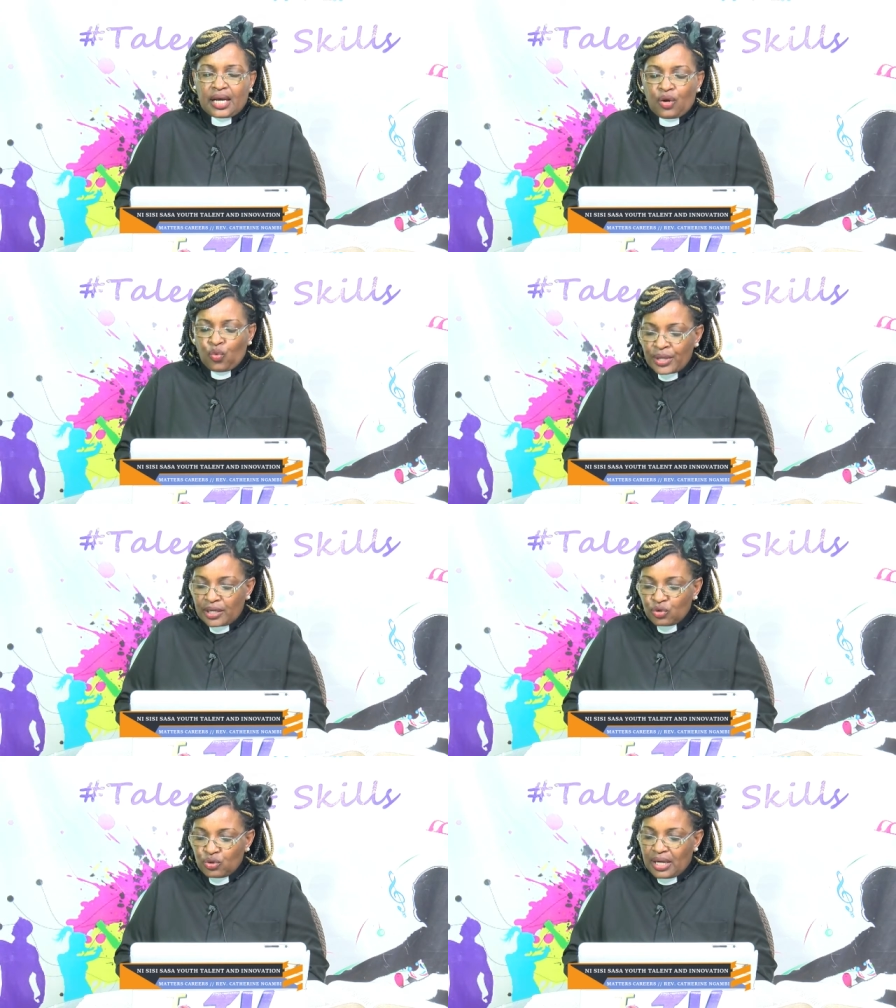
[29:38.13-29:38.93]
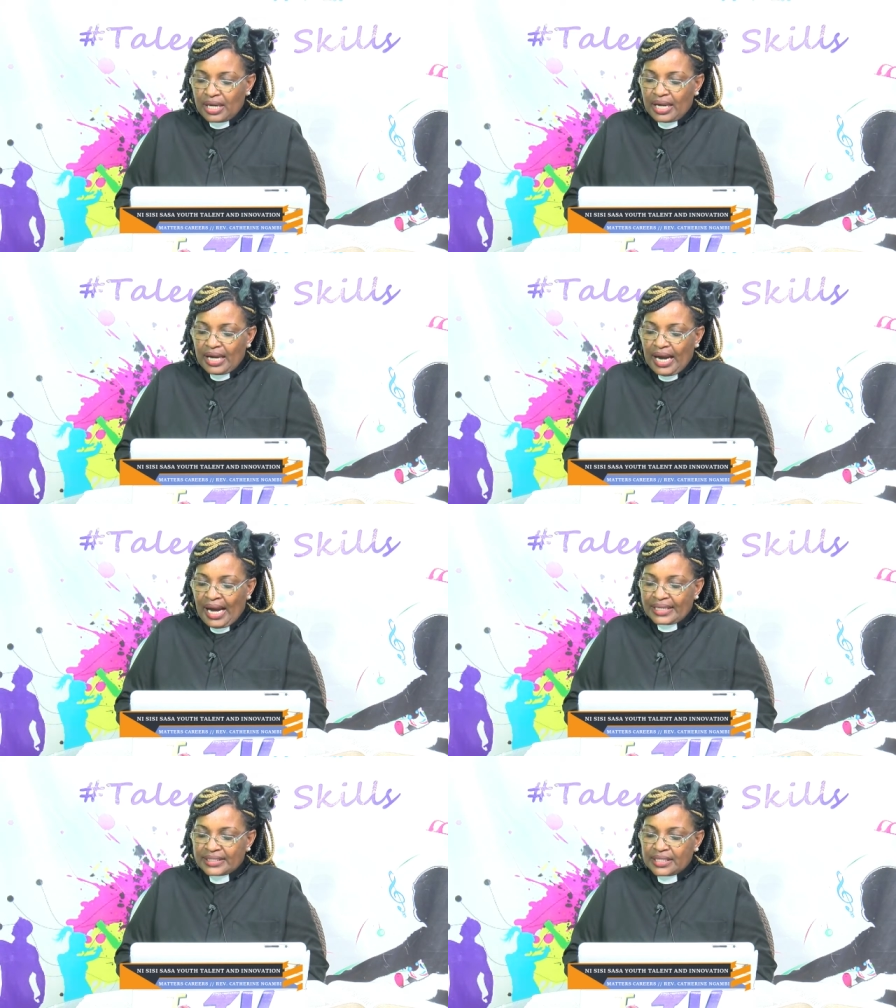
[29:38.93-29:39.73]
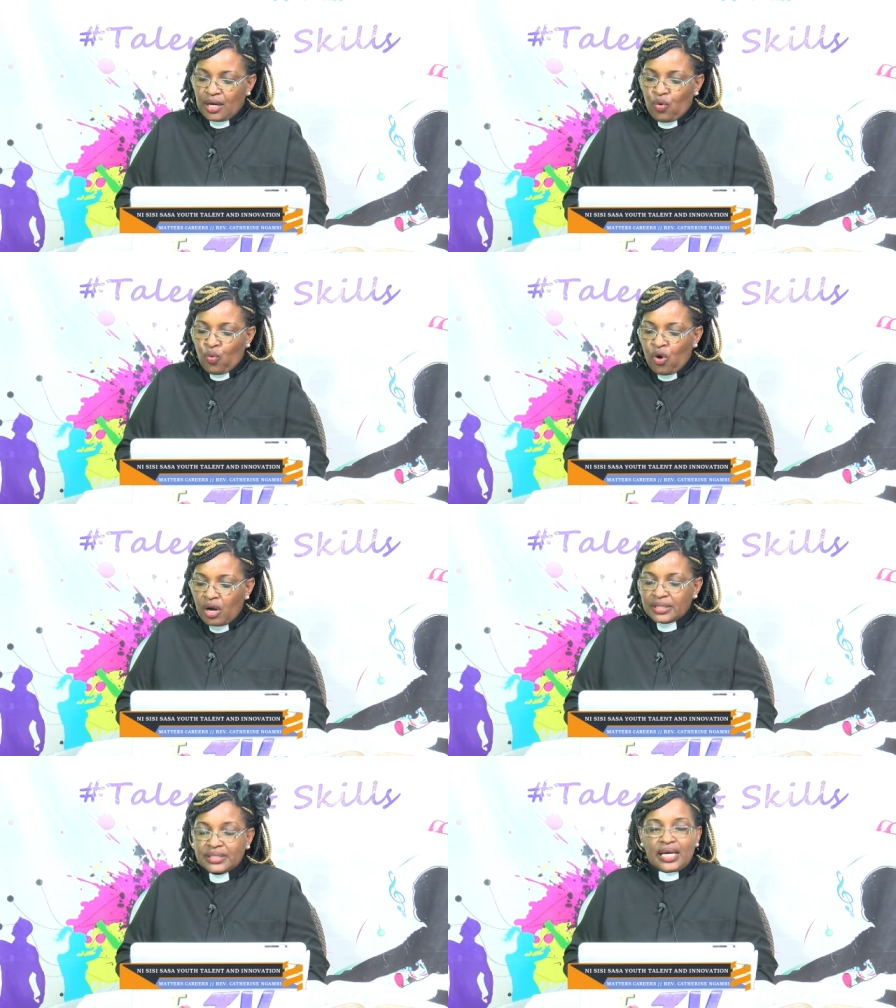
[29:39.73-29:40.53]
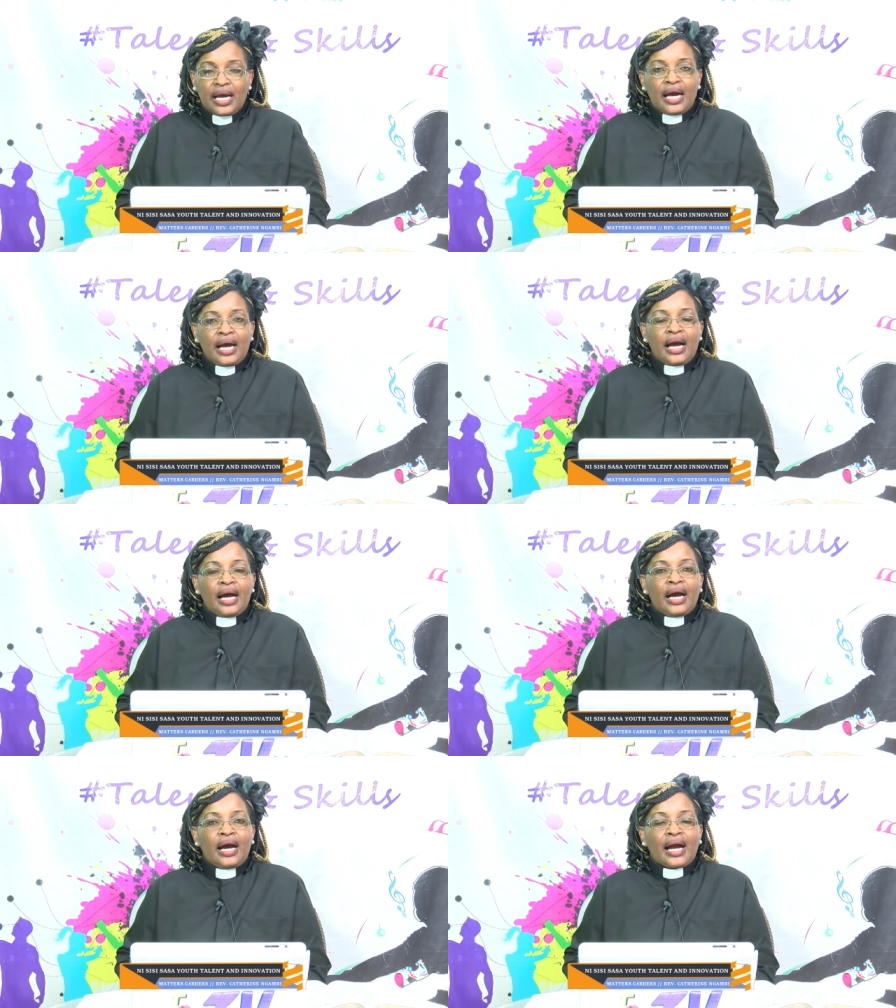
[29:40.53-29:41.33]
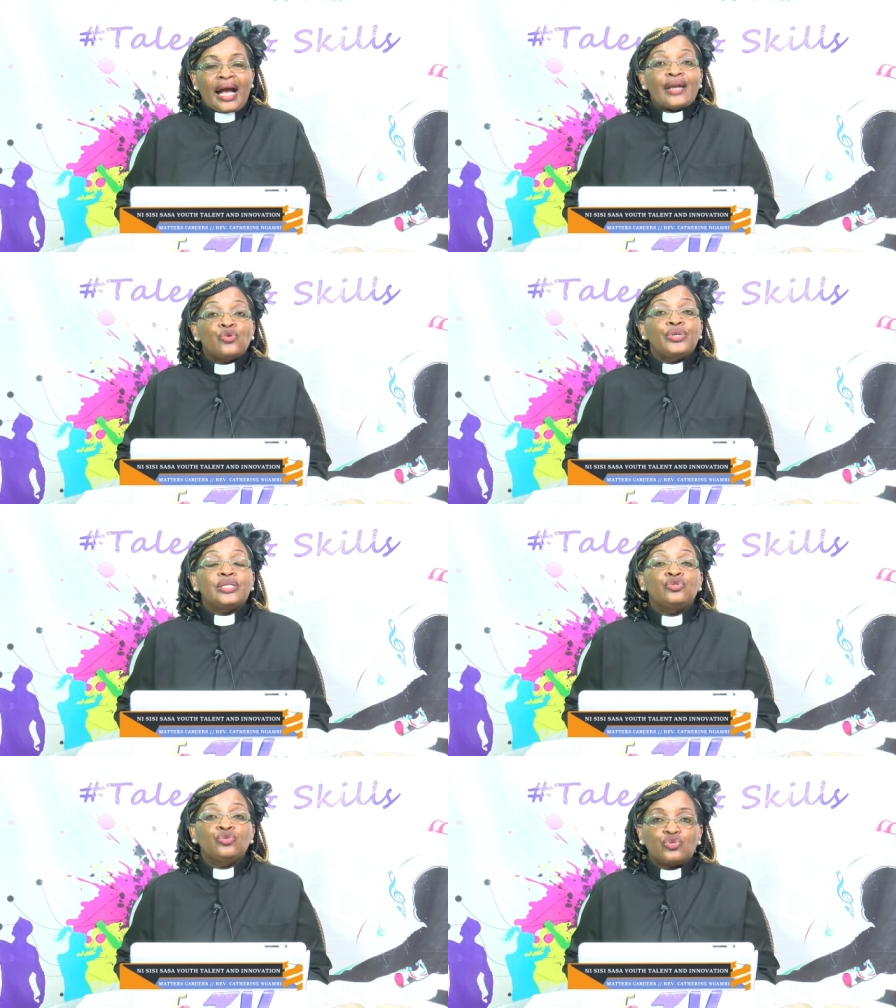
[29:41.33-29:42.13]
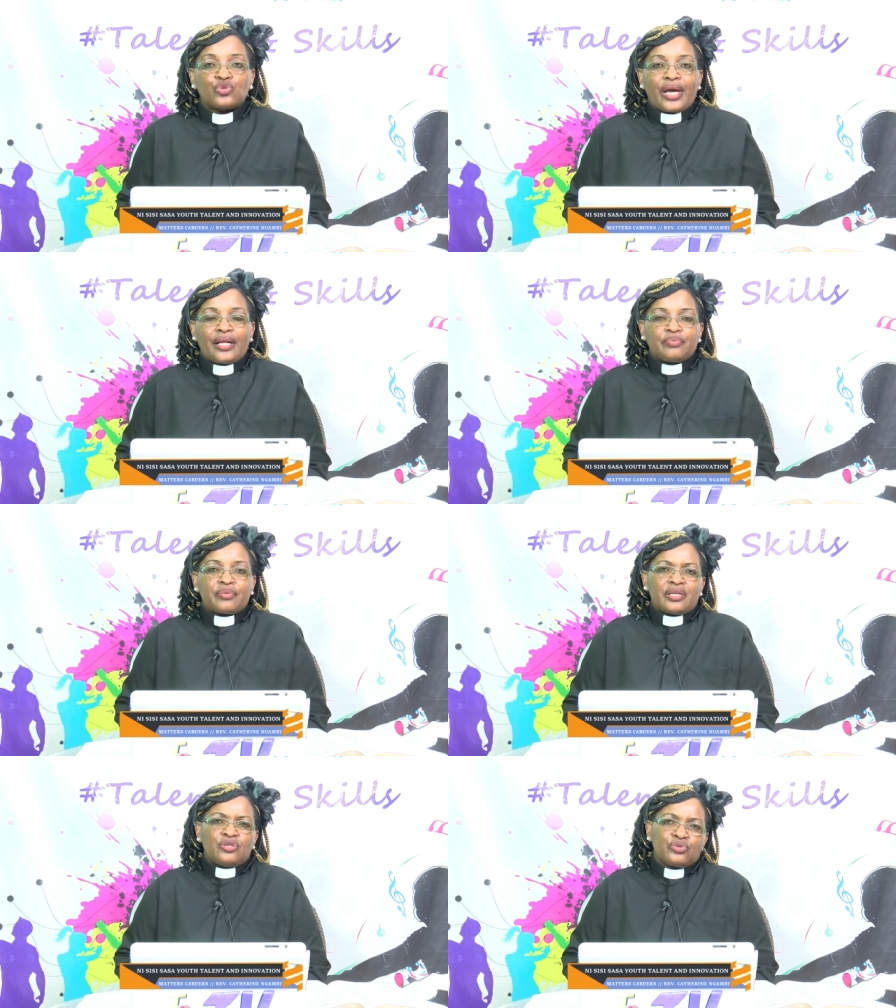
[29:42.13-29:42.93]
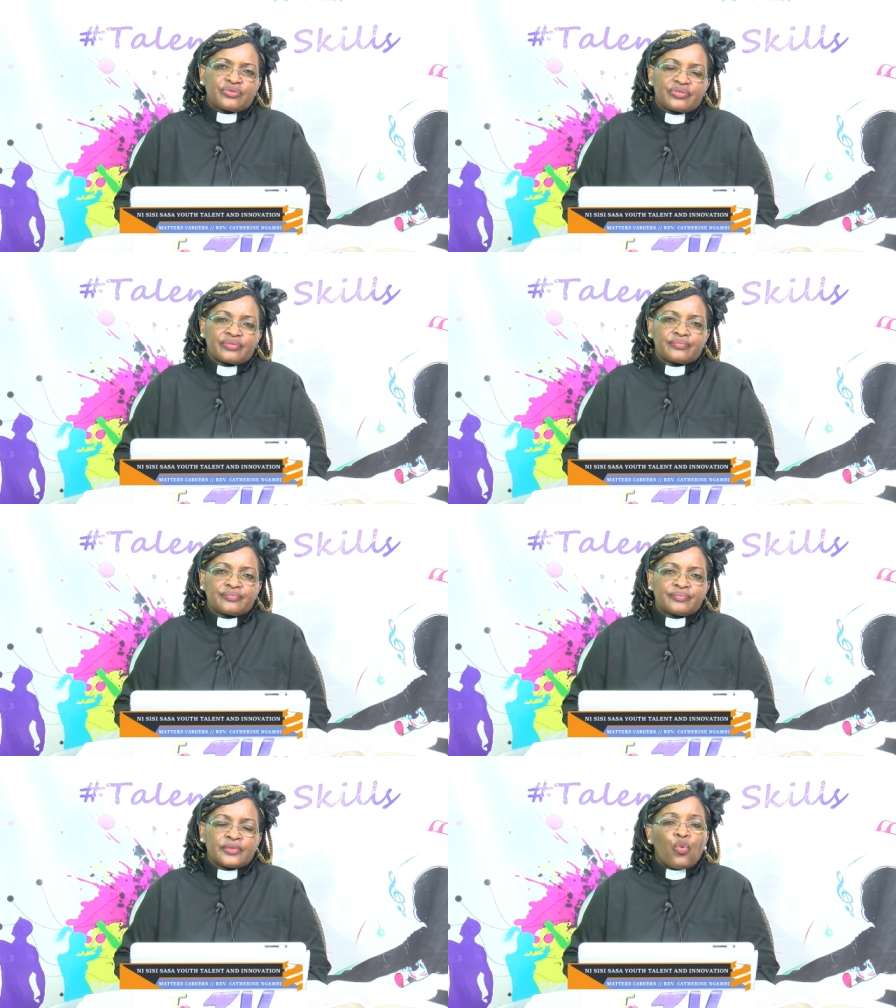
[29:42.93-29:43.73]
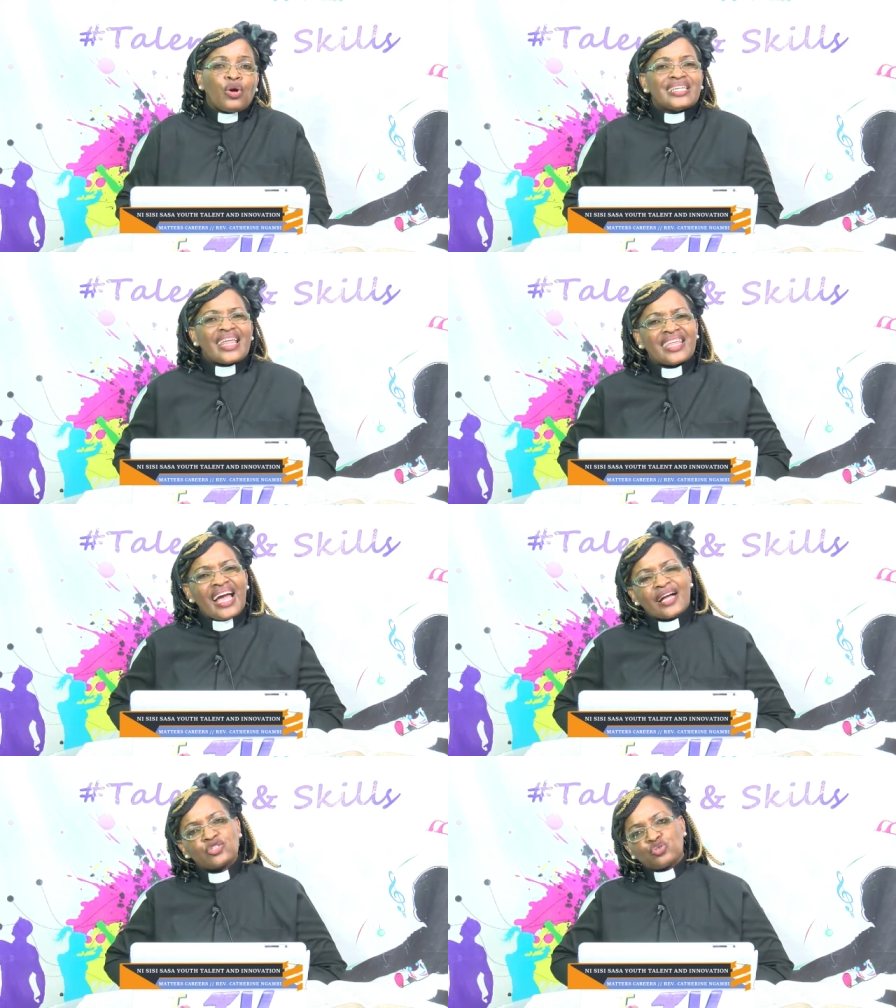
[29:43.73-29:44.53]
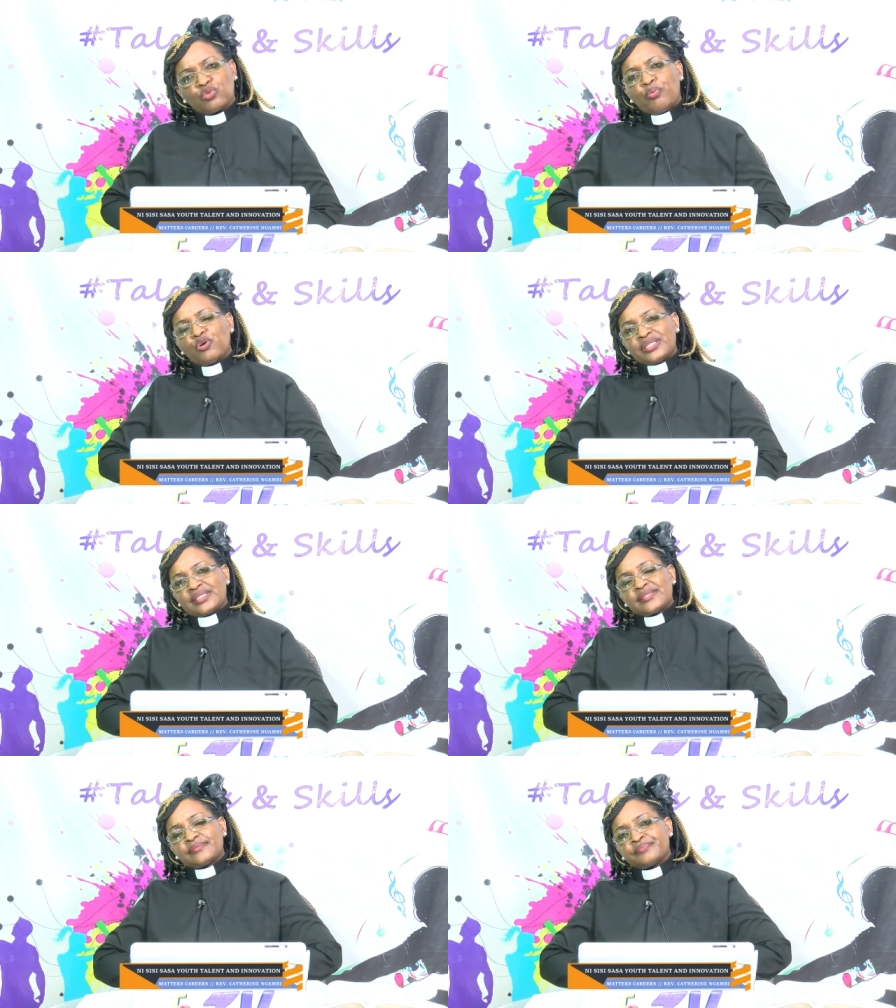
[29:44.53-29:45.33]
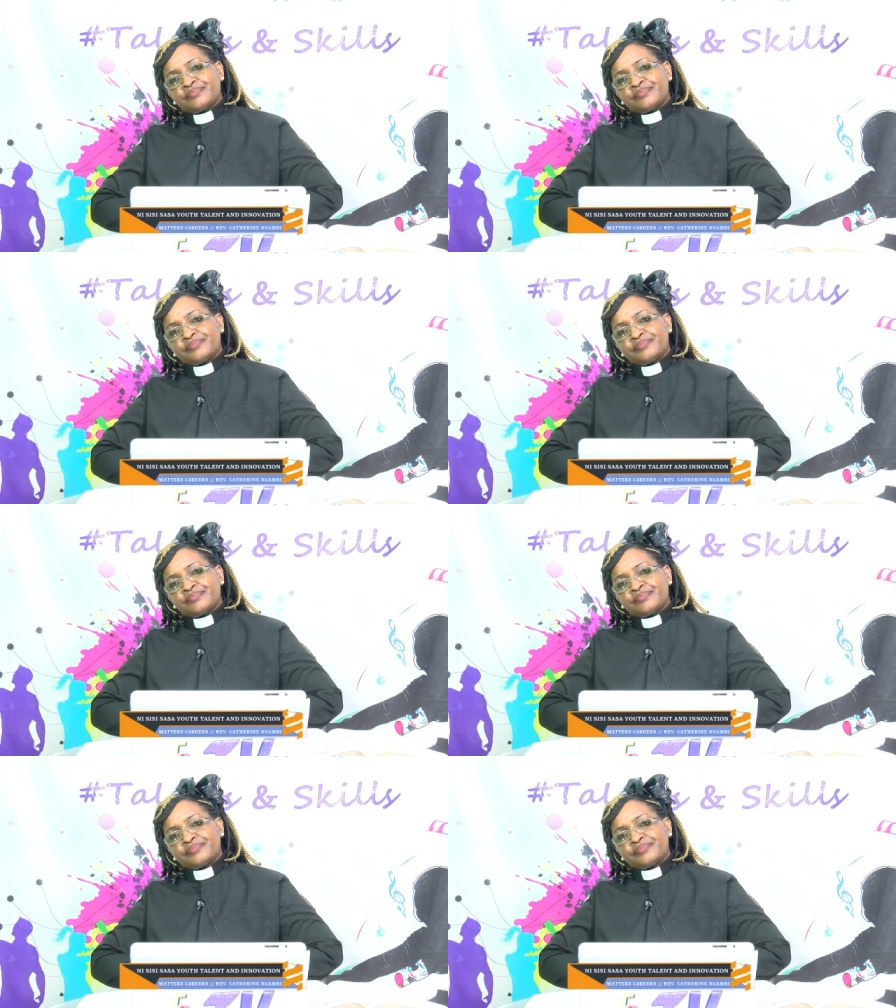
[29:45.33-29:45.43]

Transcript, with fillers: we look at what can we do to help the youth? What are the action points?